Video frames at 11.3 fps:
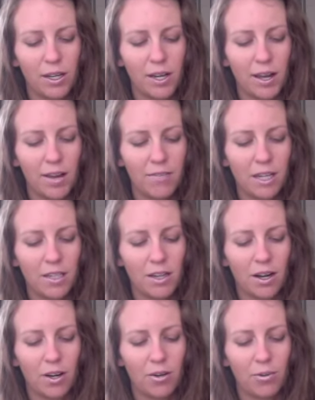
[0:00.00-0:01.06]
and
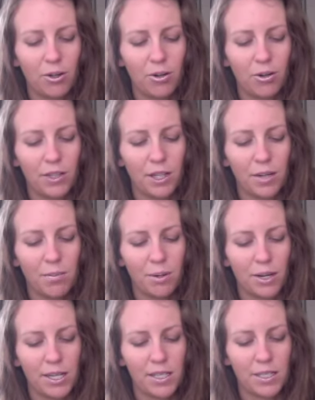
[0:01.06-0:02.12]
Abiathar were Kohanim
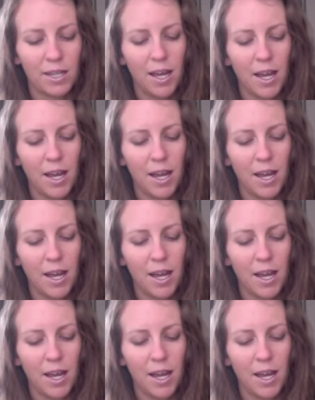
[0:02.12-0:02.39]
priests.